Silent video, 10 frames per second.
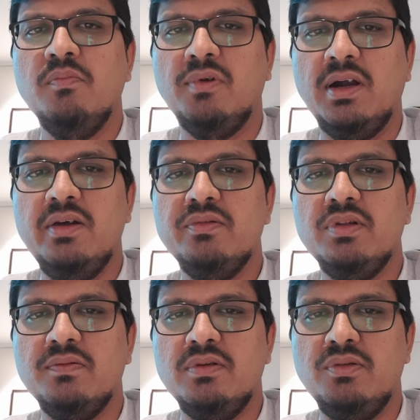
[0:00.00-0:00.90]
prior to
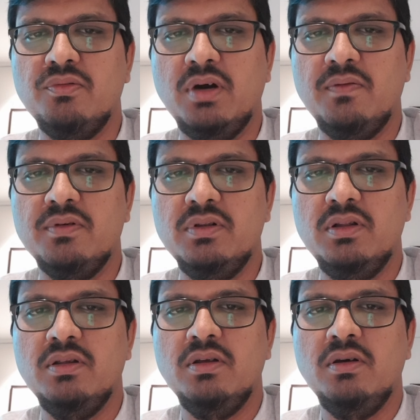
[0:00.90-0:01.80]
72 hours
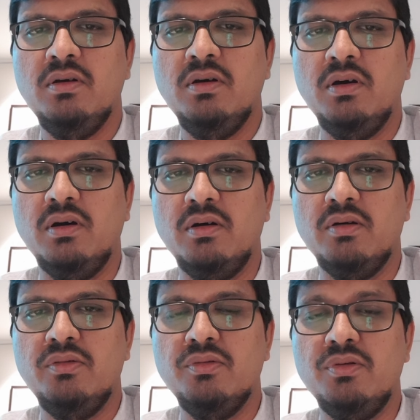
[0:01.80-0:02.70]

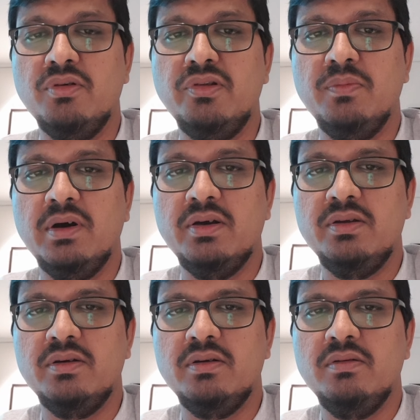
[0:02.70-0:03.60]
to your
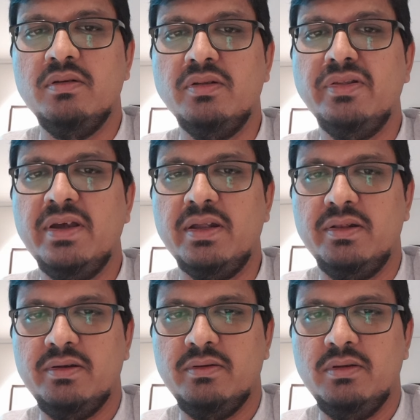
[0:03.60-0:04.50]
departure date.
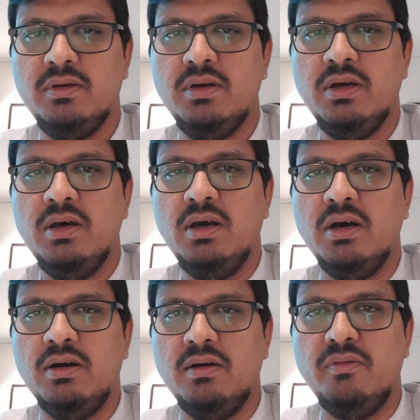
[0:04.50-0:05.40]

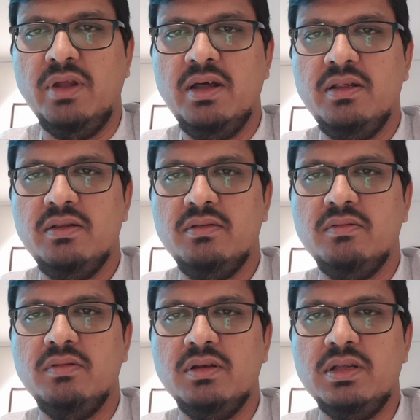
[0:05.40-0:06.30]
That
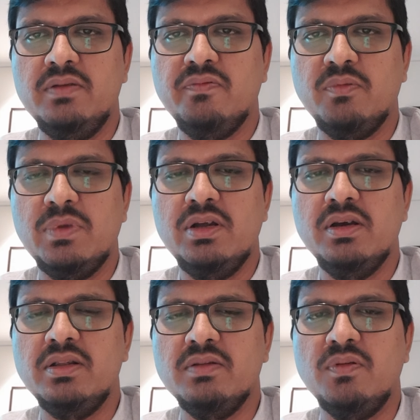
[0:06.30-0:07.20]

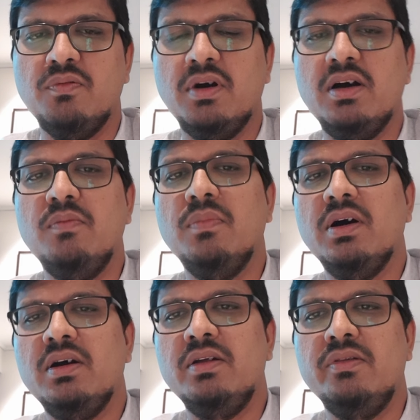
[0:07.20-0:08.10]
information is required
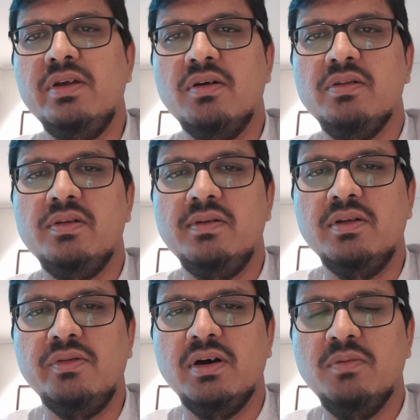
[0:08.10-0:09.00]
by the
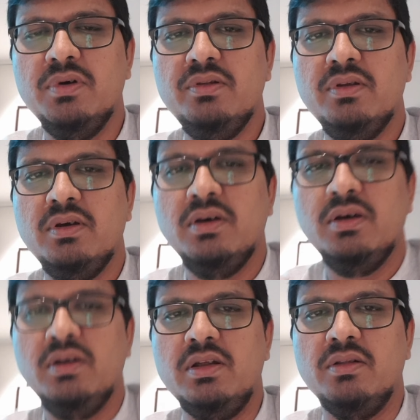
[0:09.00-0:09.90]
Australian government
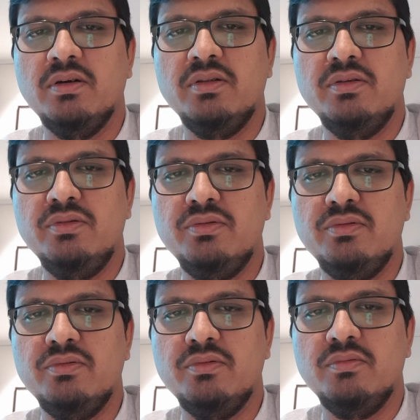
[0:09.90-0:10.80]
in order
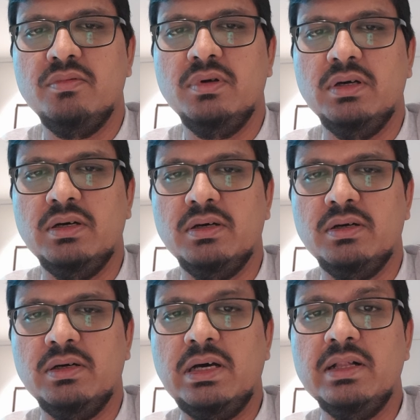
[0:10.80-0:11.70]
to
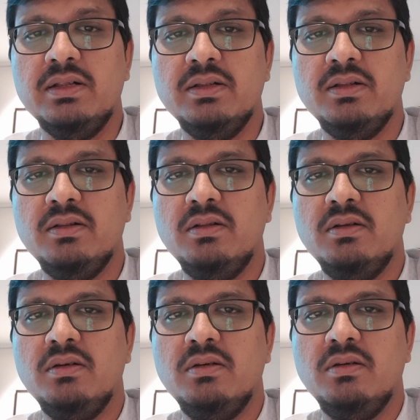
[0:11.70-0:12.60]
assess
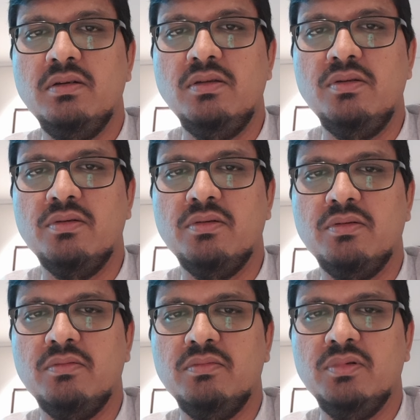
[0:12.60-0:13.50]

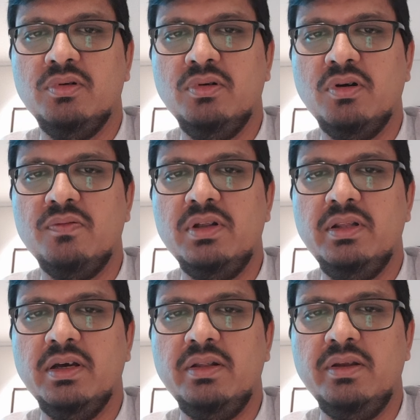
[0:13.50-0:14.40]
your
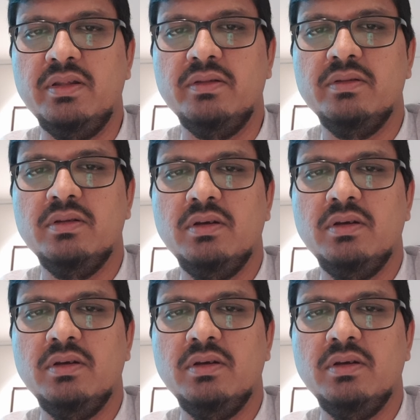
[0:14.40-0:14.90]
COVID-19